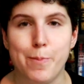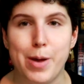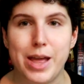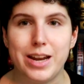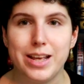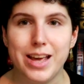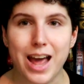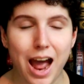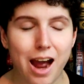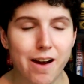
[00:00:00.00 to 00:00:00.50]

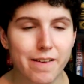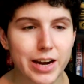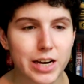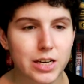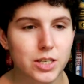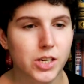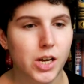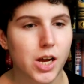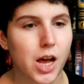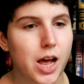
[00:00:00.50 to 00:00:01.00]
main
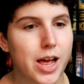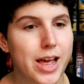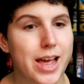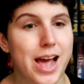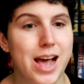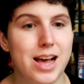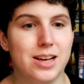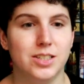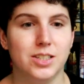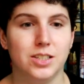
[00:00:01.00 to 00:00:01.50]
character,
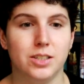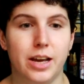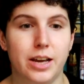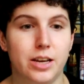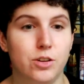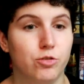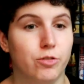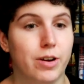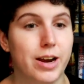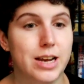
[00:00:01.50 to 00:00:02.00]
it has
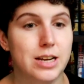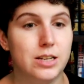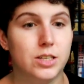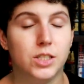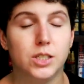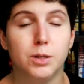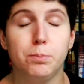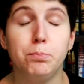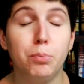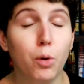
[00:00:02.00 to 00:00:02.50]
a great
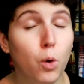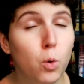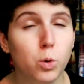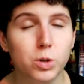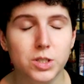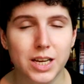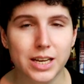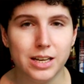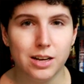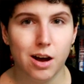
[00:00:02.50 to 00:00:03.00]

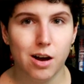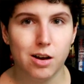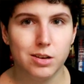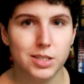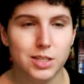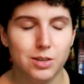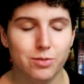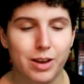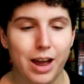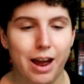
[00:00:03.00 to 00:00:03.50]
supporting
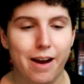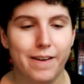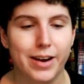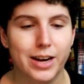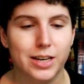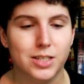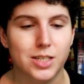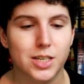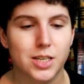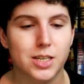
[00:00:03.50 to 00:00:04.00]
cast of
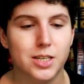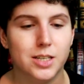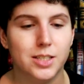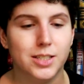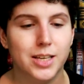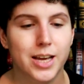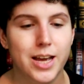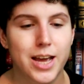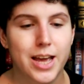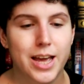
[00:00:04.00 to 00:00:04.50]

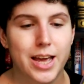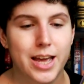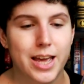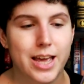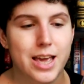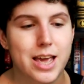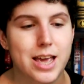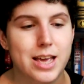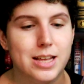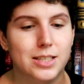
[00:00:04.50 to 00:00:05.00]
characters,
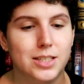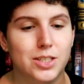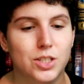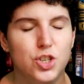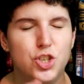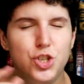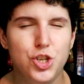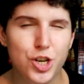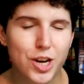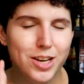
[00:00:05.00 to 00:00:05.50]
it's
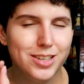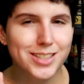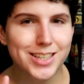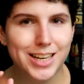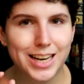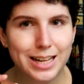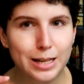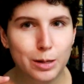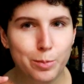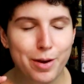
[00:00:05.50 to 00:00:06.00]
just
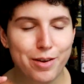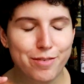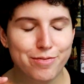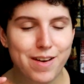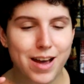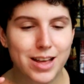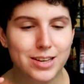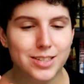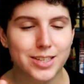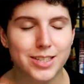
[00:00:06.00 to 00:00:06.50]
a little bit
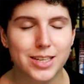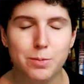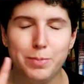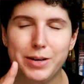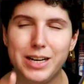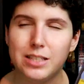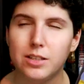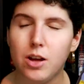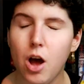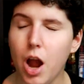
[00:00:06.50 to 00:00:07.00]
fantasy,
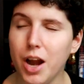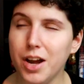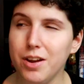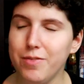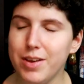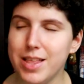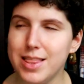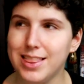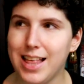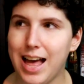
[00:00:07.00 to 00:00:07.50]
but it's kind
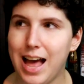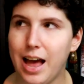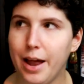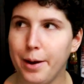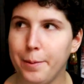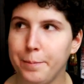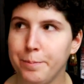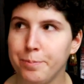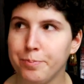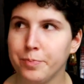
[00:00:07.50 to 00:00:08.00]
of in that
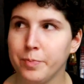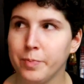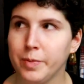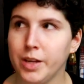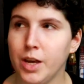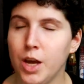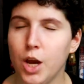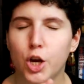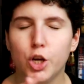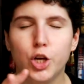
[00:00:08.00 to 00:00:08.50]

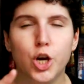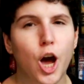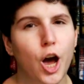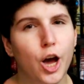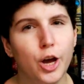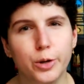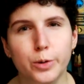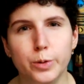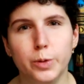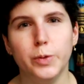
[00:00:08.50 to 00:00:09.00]

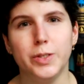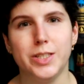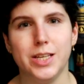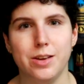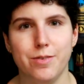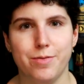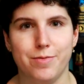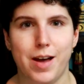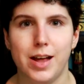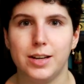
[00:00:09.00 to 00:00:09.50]

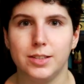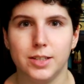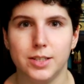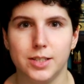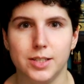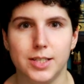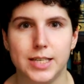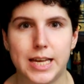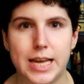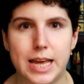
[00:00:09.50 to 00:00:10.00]
cozy
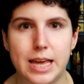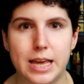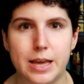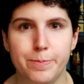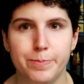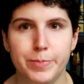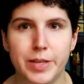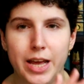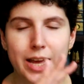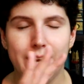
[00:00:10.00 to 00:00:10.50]

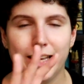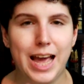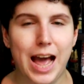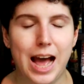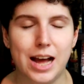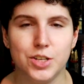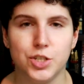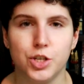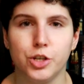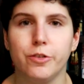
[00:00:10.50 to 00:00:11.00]
fantasy
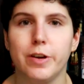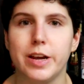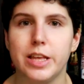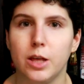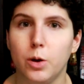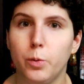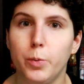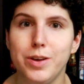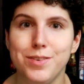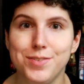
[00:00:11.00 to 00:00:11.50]
category
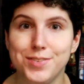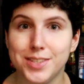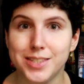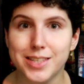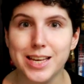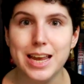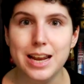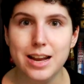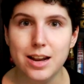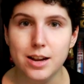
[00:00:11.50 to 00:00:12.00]
that we've
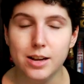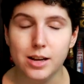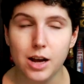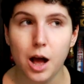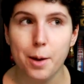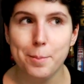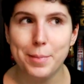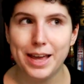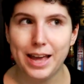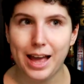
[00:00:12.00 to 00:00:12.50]
seen
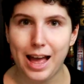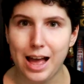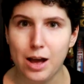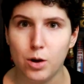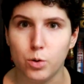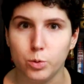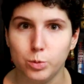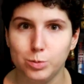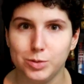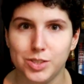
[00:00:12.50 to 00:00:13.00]
coming
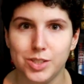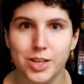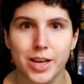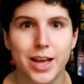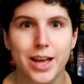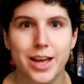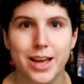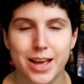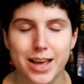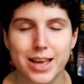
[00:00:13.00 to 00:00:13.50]
out
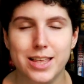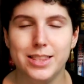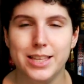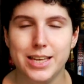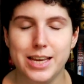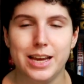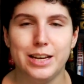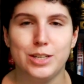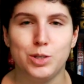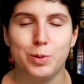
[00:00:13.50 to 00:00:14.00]
in
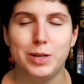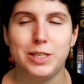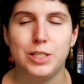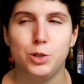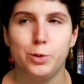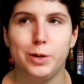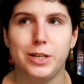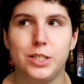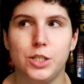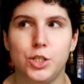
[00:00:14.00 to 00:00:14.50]
the year
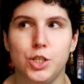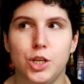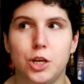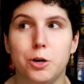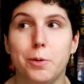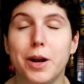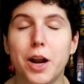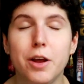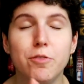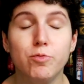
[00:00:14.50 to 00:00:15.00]

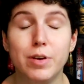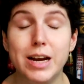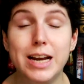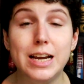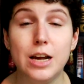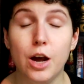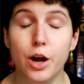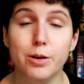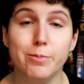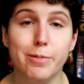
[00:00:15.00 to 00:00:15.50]
2022, and I
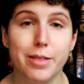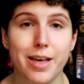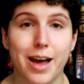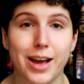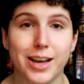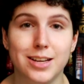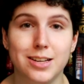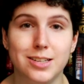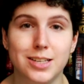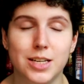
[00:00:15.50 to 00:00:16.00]
really hope that
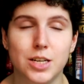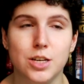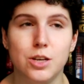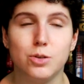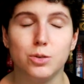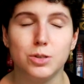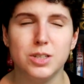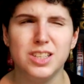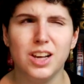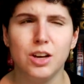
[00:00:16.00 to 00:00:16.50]
that
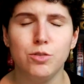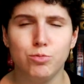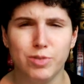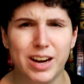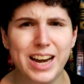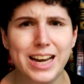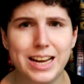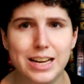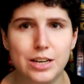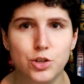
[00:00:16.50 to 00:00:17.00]
continues because I
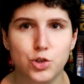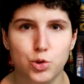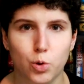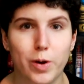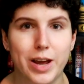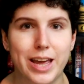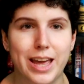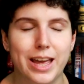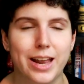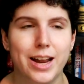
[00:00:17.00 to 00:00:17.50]
really
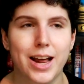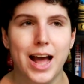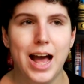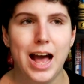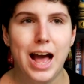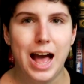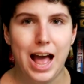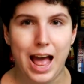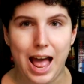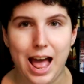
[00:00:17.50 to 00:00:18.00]
enjoy it
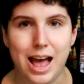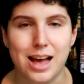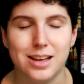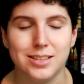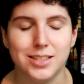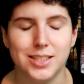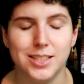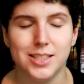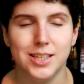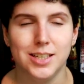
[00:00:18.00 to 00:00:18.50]

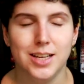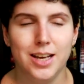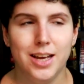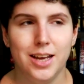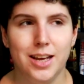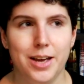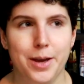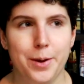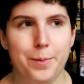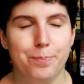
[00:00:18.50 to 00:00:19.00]
as
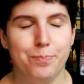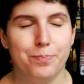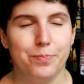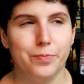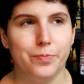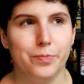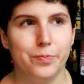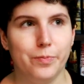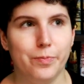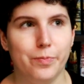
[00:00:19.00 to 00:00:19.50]

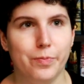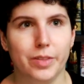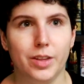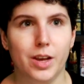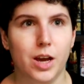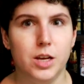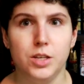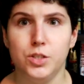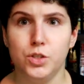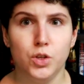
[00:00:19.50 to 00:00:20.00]

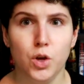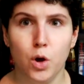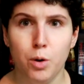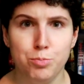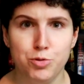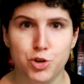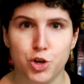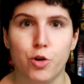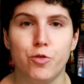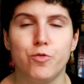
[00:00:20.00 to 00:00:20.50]
a
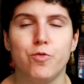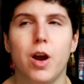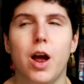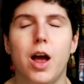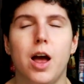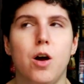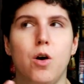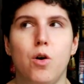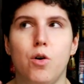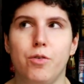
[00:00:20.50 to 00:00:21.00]

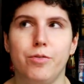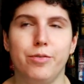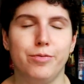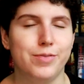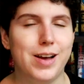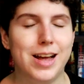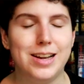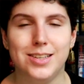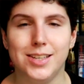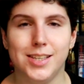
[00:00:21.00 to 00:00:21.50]
subgenre of
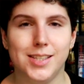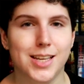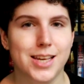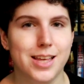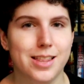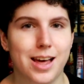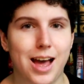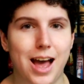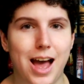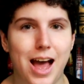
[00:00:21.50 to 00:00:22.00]

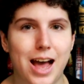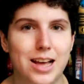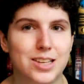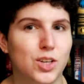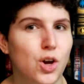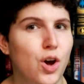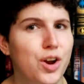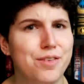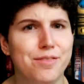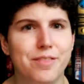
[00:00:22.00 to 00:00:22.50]
fantasy that
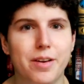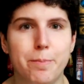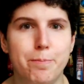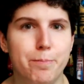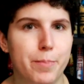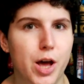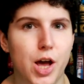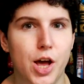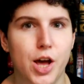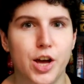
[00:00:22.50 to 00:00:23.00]
has kind of
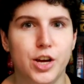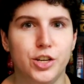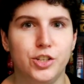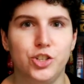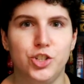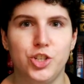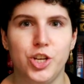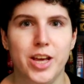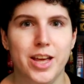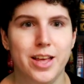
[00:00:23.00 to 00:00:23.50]

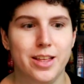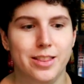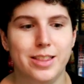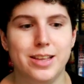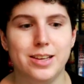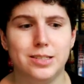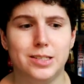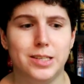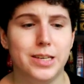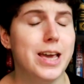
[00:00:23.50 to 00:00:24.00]
emerged
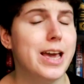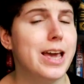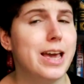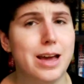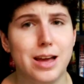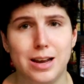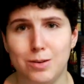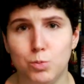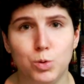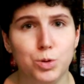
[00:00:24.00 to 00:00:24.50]
this
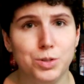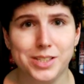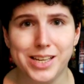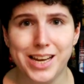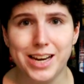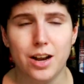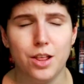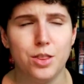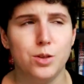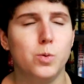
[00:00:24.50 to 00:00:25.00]
year, and we'll
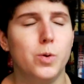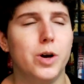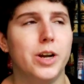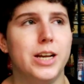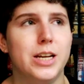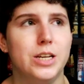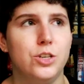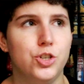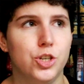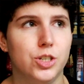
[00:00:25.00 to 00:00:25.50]
see another
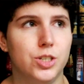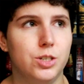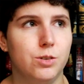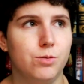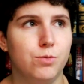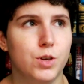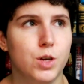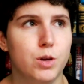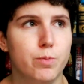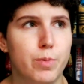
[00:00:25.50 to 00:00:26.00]
one in just
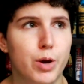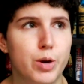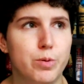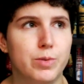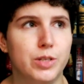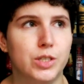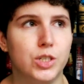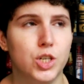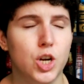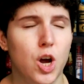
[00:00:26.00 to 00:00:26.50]
a few
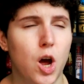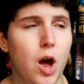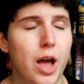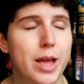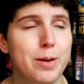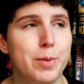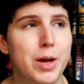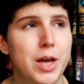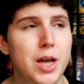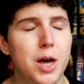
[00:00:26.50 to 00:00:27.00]
moments
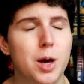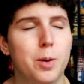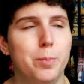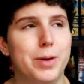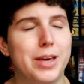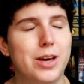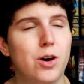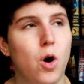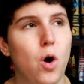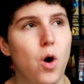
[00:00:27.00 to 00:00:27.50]
time
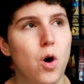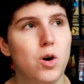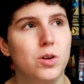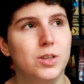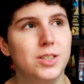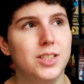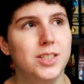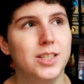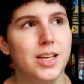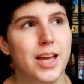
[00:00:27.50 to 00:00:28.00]

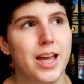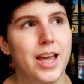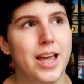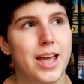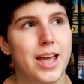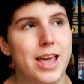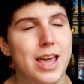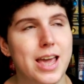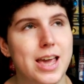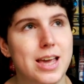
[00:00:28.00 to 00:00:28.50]
because
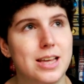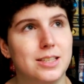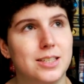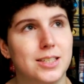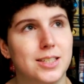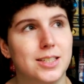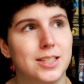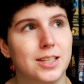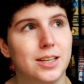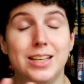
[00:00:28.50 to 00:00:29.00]

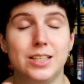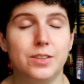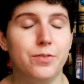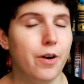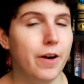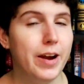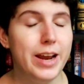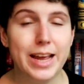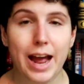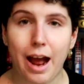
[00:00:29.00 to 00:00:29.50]
it's
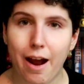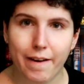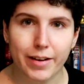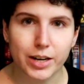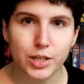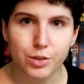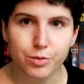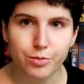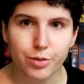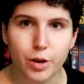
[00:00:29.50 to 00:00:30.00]
very
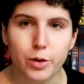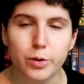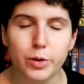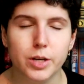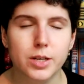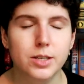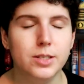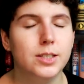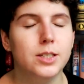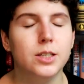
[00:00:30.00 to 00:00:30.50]
character
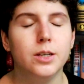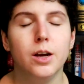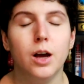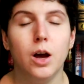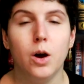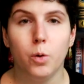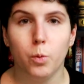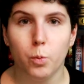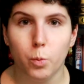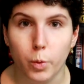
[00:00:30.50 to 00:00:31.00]
focused,
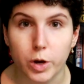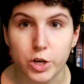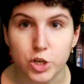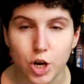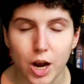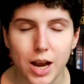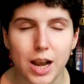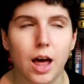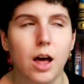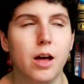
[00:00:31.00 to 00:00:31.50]

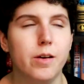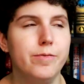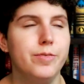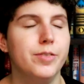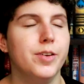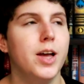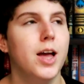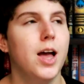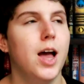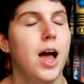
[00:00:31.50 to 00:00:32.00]
which I love.